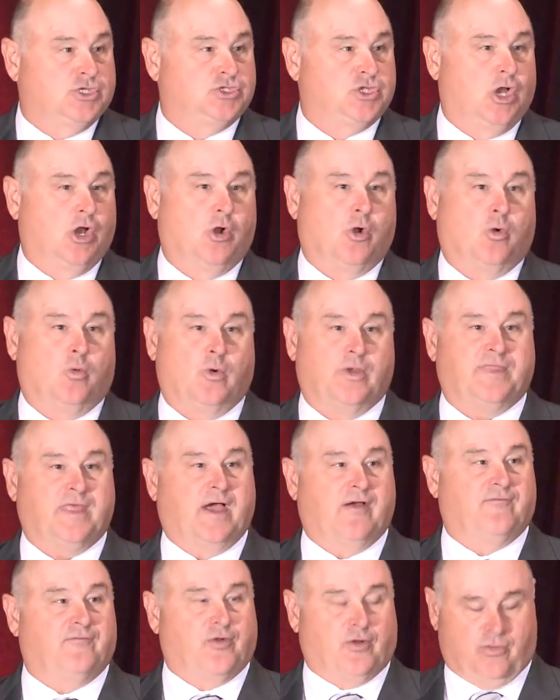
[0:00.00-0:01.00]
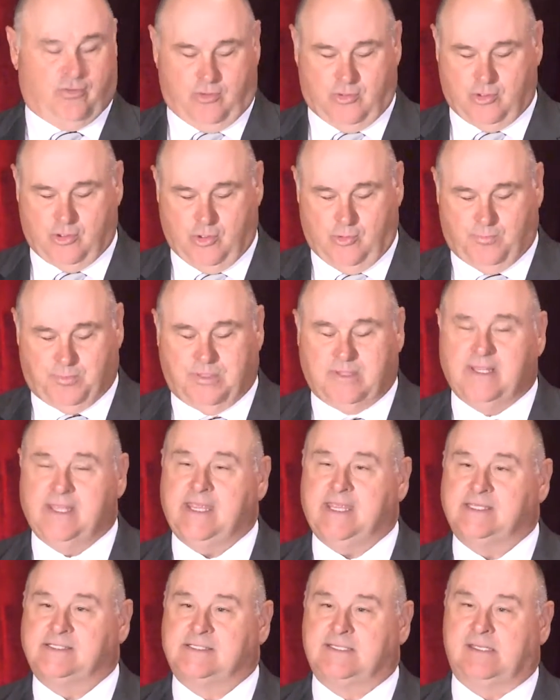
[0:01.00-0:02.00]
So, without further ado,
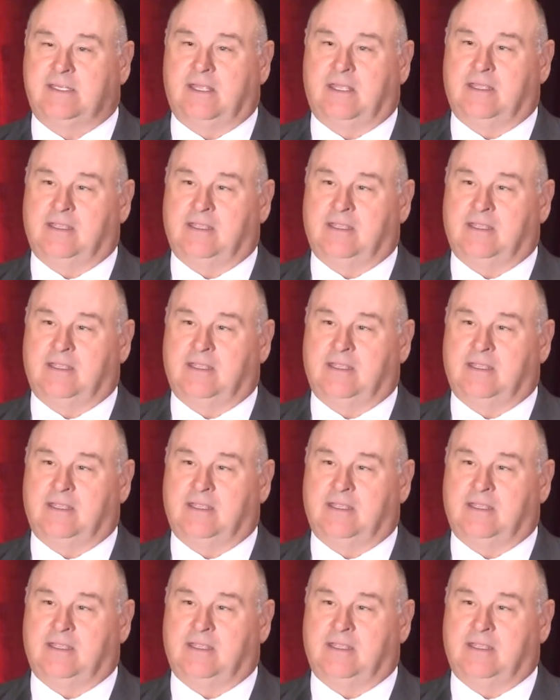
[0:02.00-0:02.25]
please